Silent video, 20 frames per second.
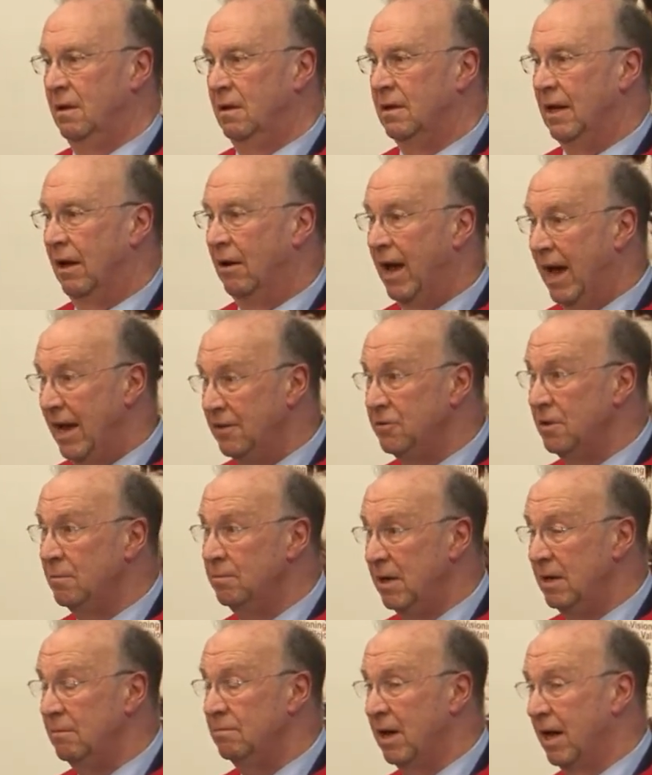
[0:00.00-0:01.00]
Now, had there
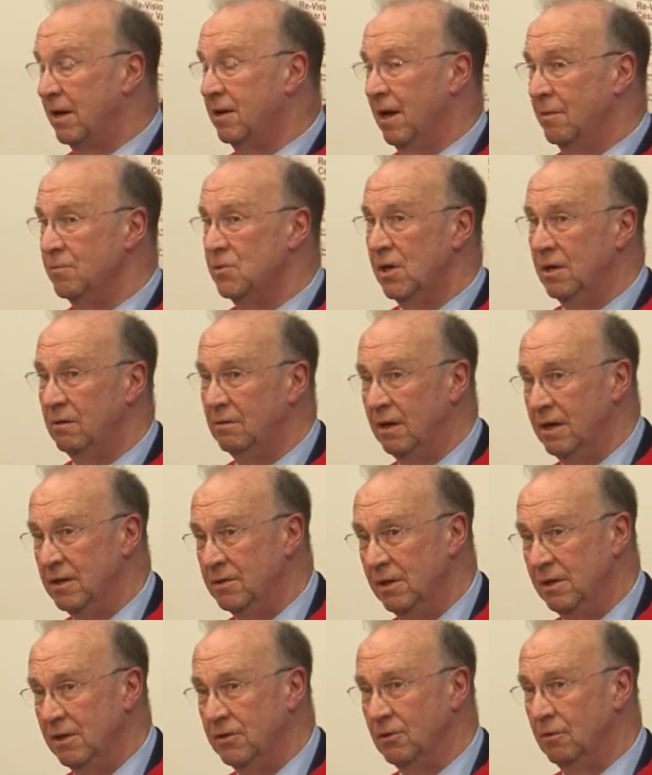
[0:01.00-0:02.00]
been backup
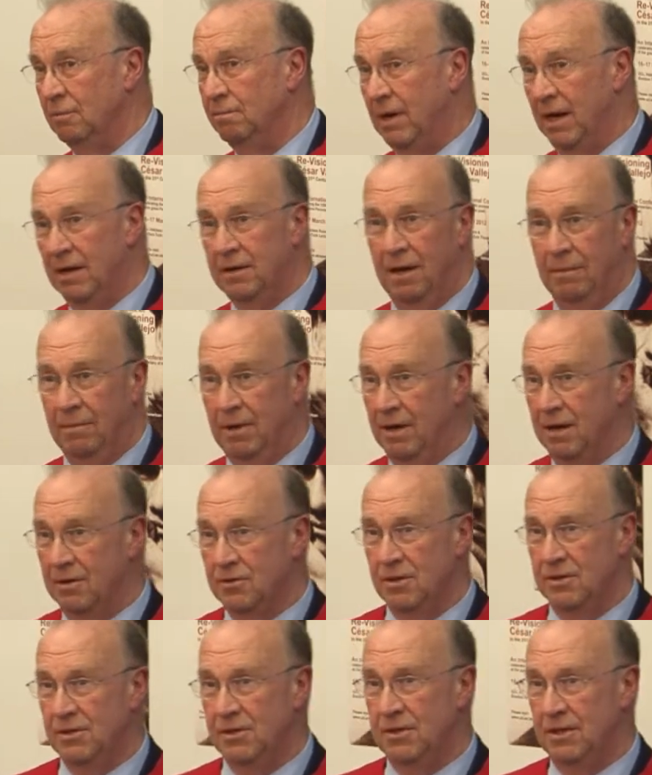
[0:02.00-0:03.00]
generators or backup
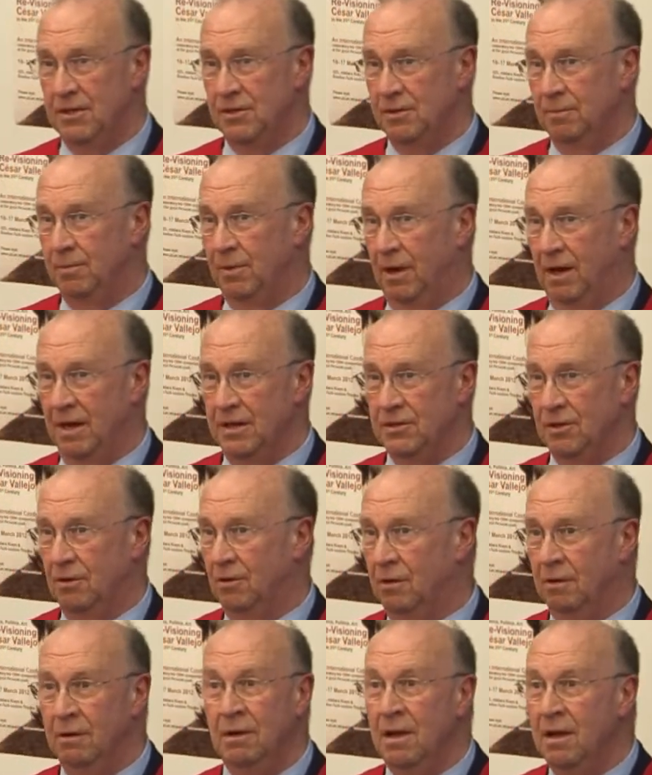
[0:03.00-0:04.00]
electricity supplies
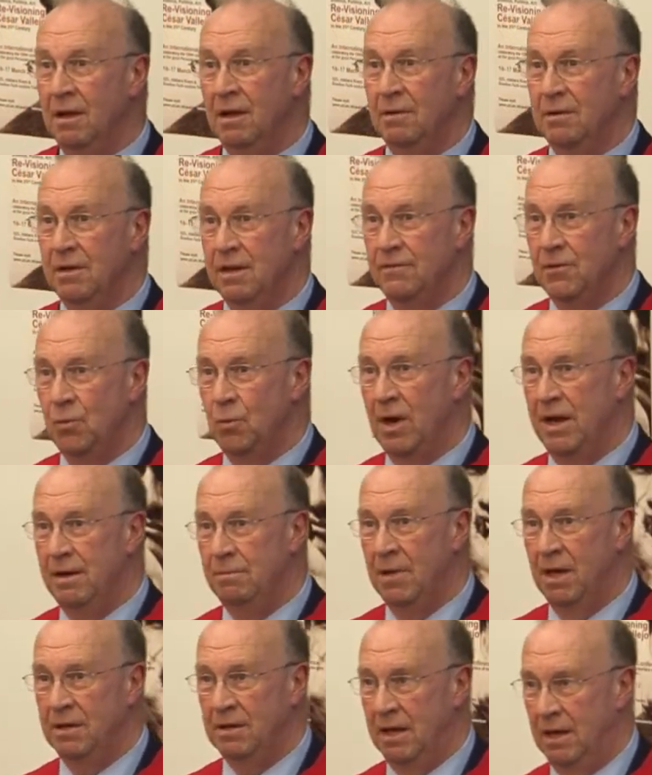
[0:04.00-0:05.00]
or give away
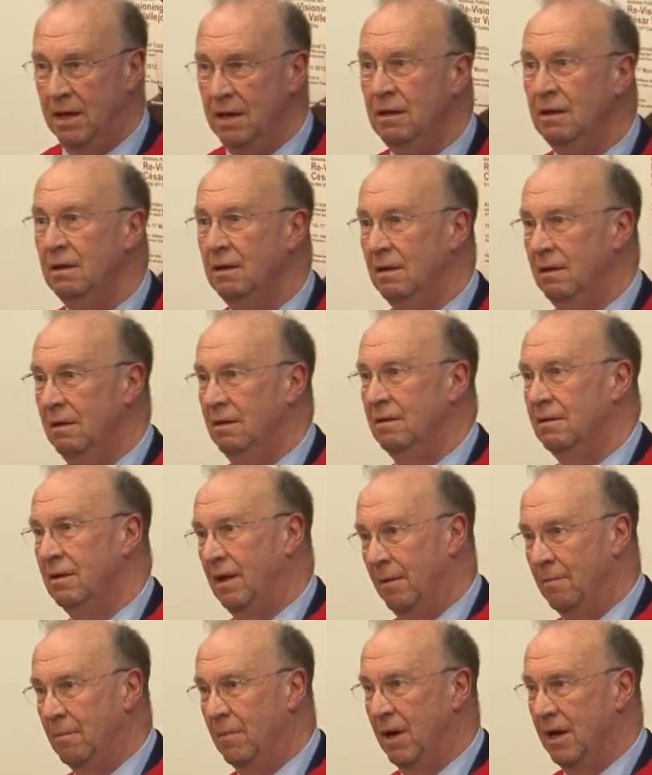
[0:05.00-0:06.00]
money,
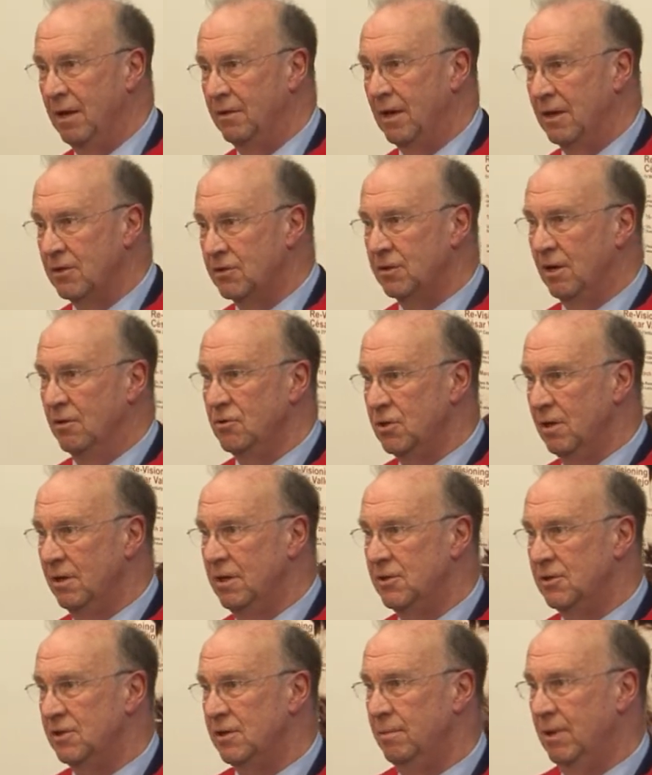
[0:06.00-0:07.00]
that social
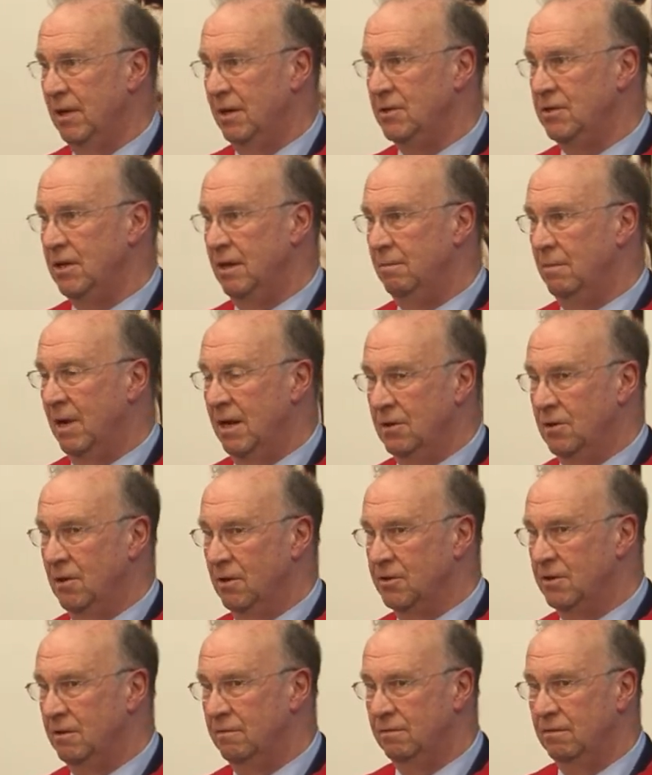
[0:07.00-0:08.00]
instability may
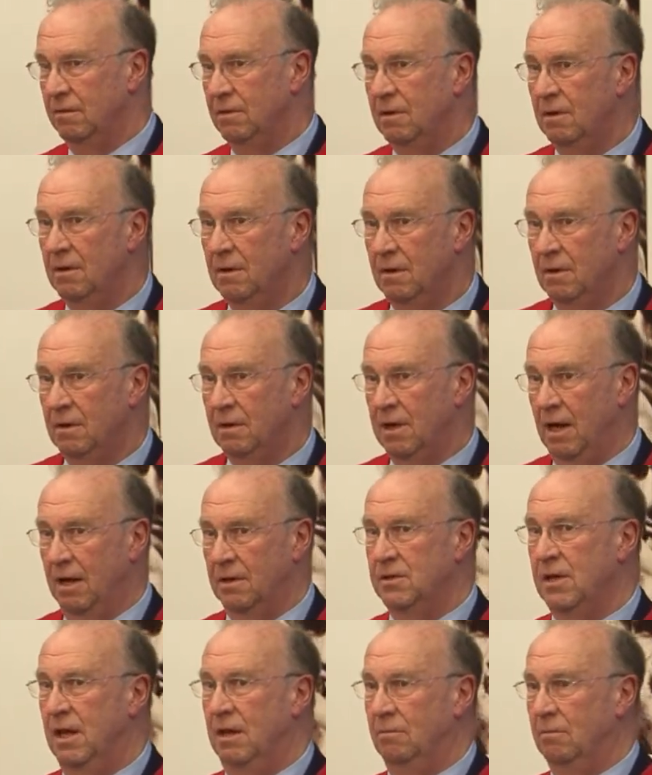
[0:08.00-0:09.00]
not have
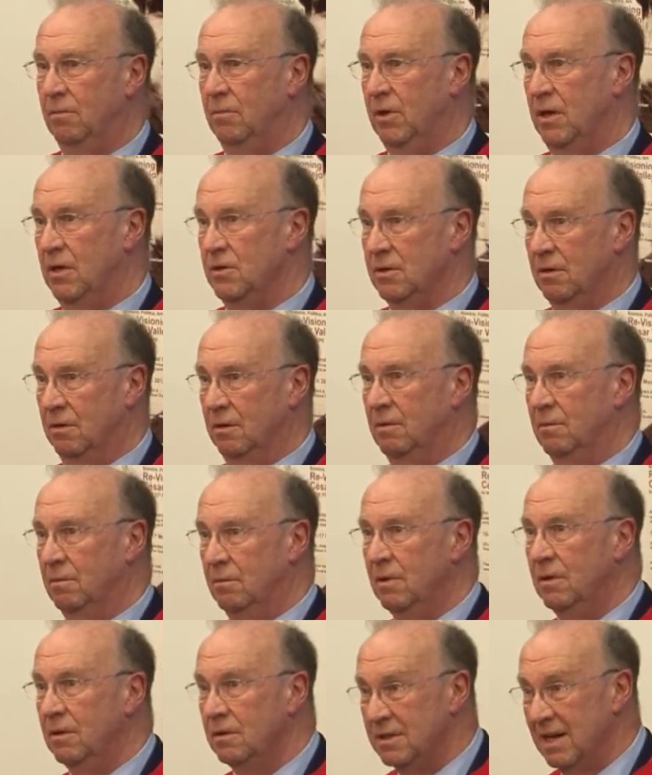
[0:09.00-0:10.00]
kicked in, but it took
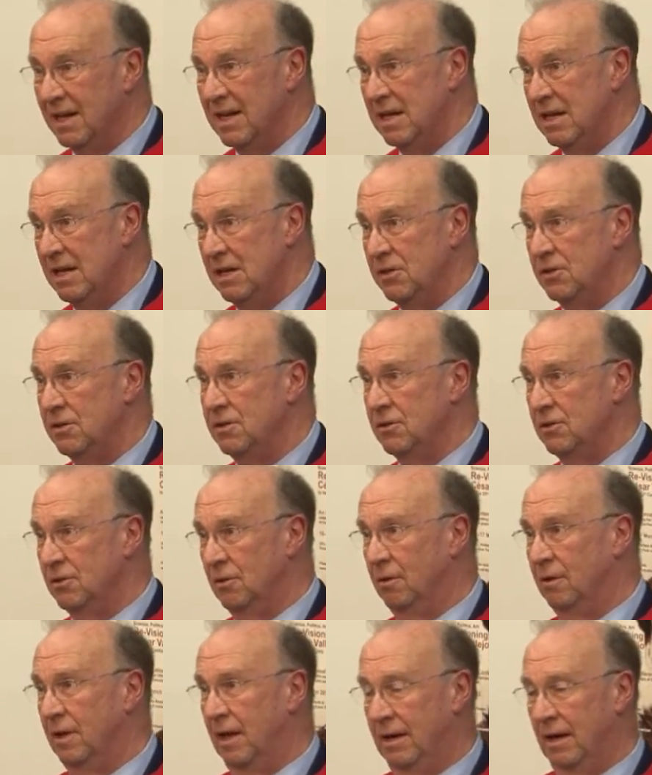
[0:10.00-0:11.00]
them days to
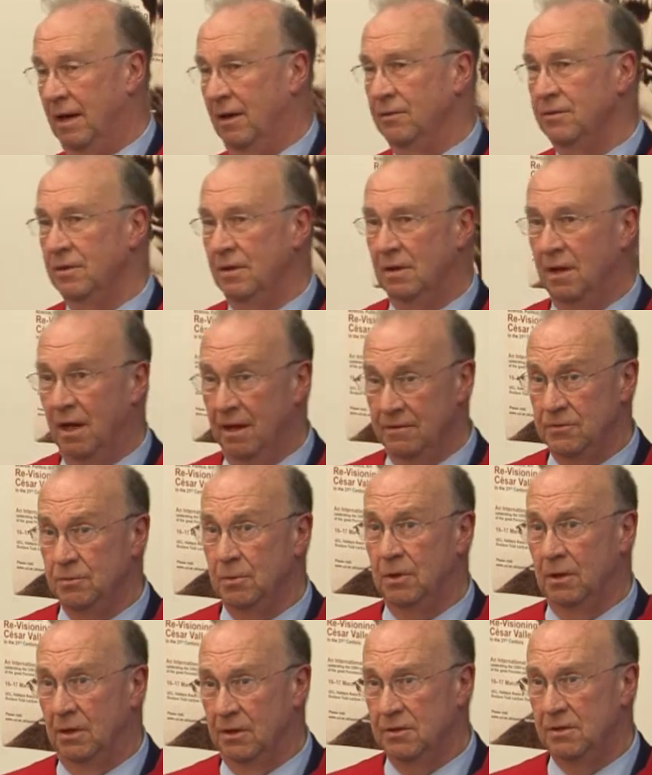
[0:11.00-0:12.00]
sort that out and lives
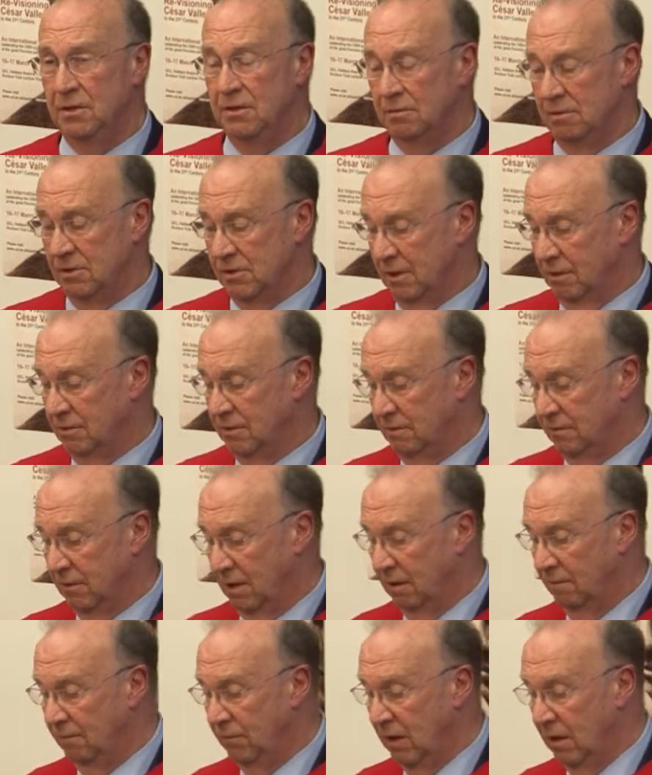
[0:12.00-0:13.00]
were lost as a result of it.